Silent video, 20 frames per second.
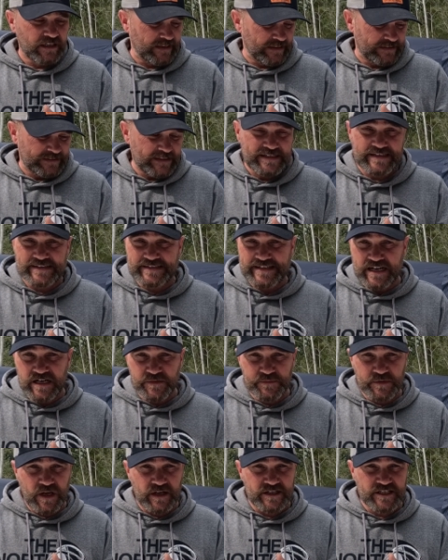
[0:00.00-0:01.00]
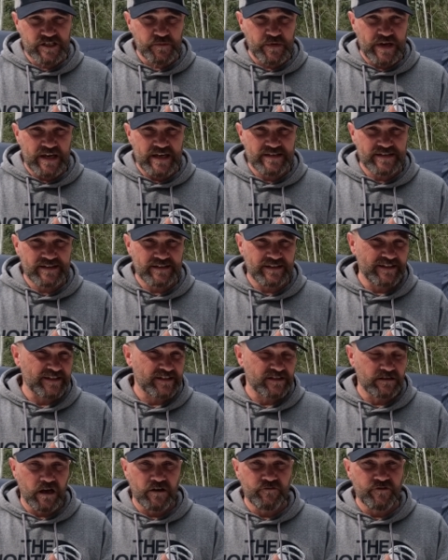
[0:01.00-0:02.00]
It doesn't take up a lot of space and
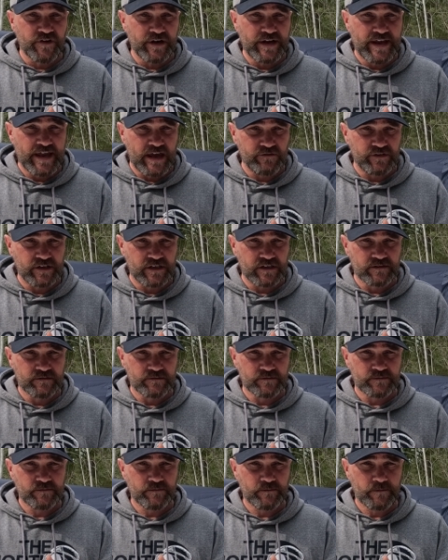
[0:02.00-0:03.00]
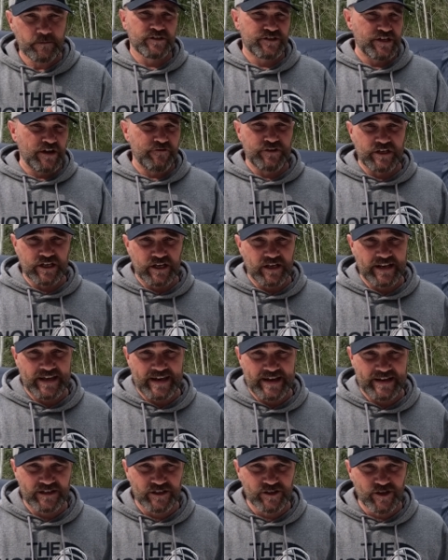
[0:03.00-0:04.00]
it's not very heavy. You're definitely going to
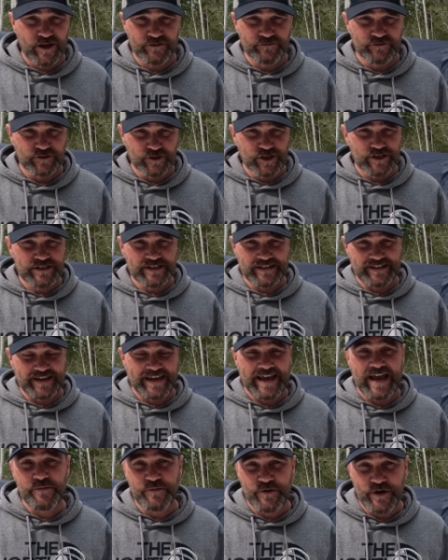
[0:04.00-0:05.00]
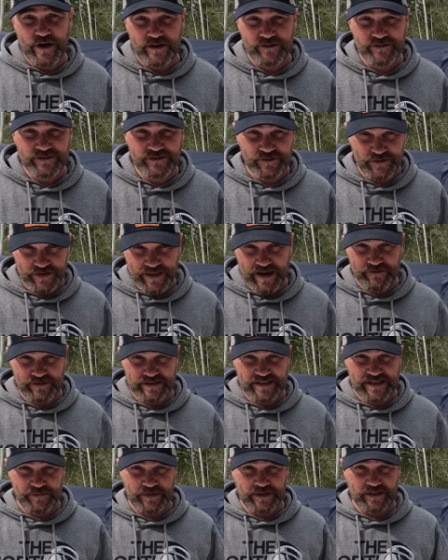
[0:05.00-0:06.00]
get a lot of looks at the campground with
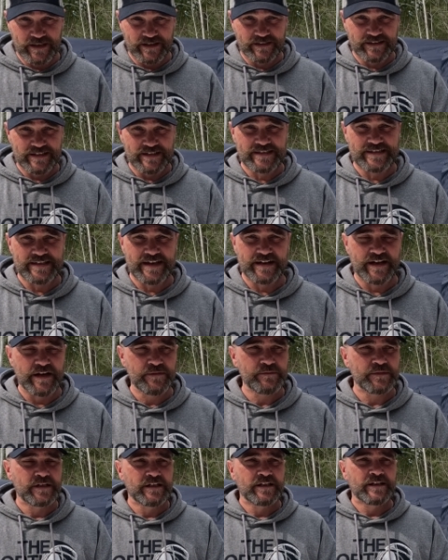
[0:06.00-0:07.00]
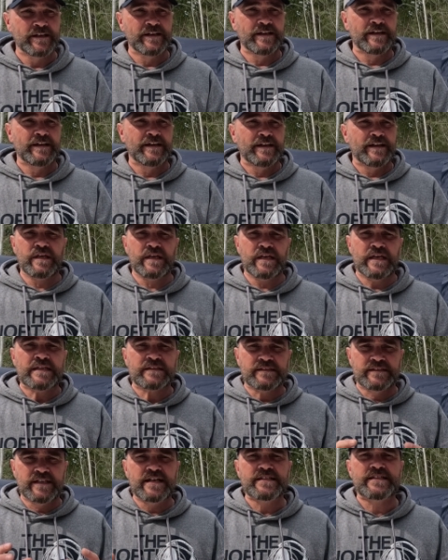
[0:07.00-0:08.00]
having something like this set up.
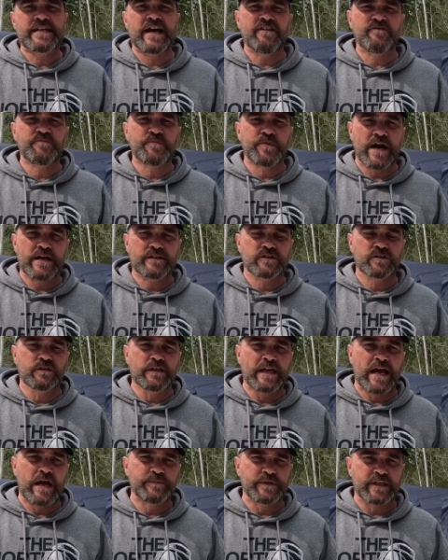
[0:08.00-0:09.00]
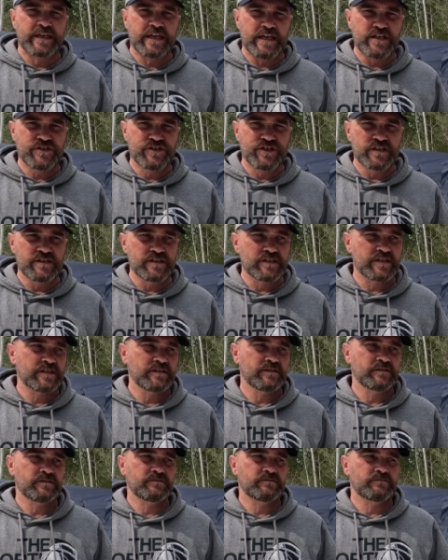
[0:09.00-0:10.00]
It does have practical
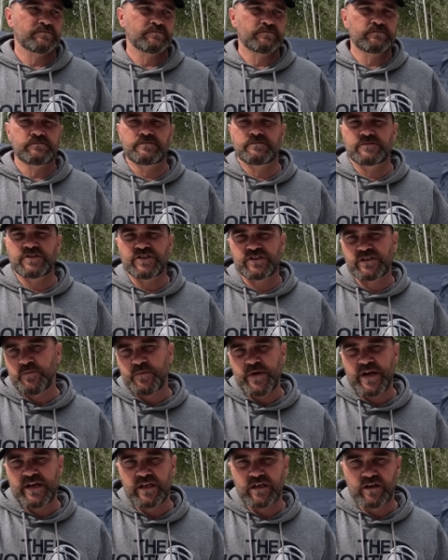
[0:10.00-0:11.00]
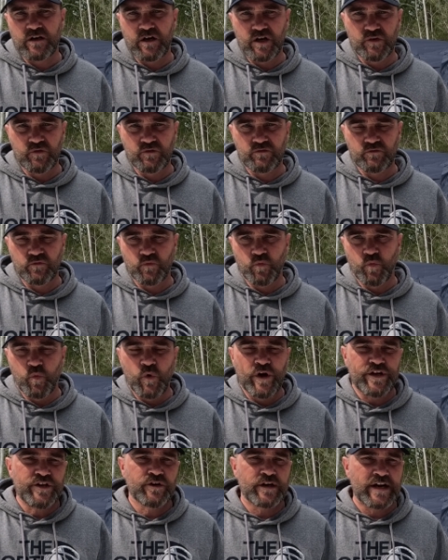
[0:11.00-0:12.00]
applications, just depending on
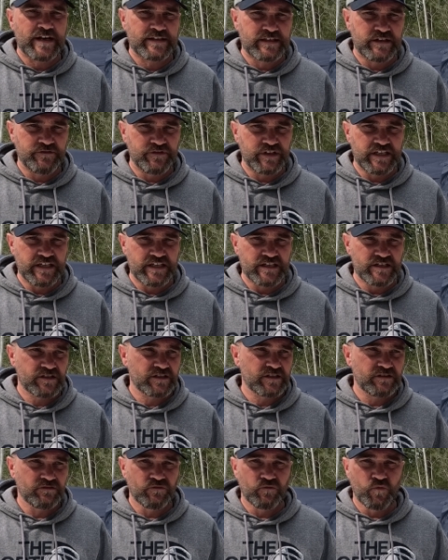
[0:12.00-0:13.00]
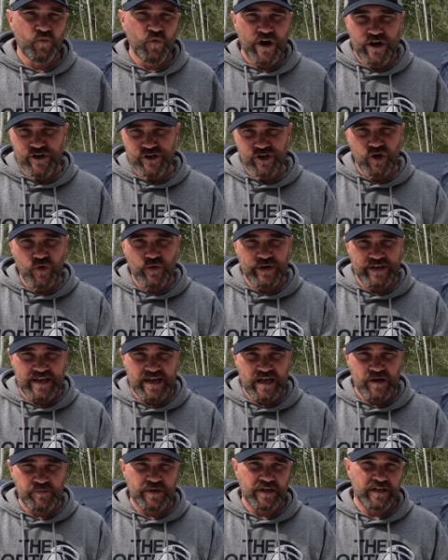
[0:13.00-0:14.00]
what your activity is, where you're going
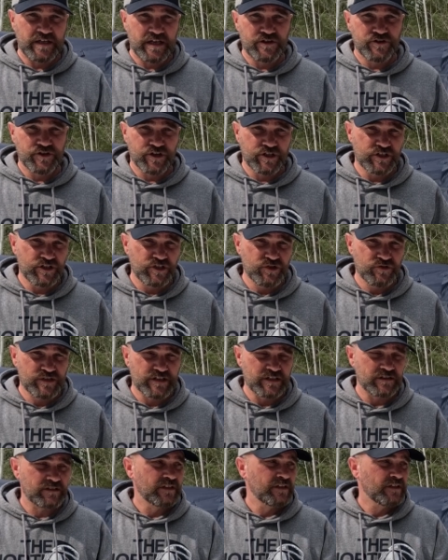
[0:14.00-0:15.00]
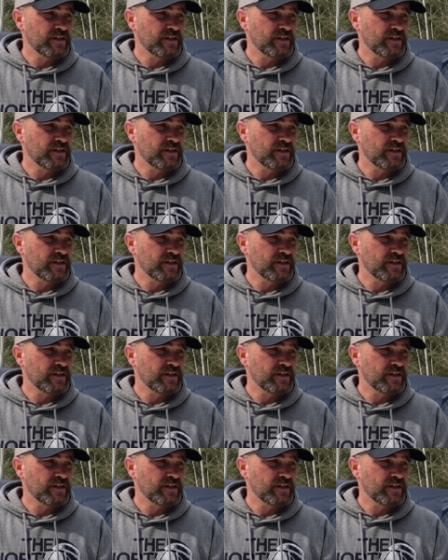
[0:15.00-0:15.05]
camping, and how you're going to use it.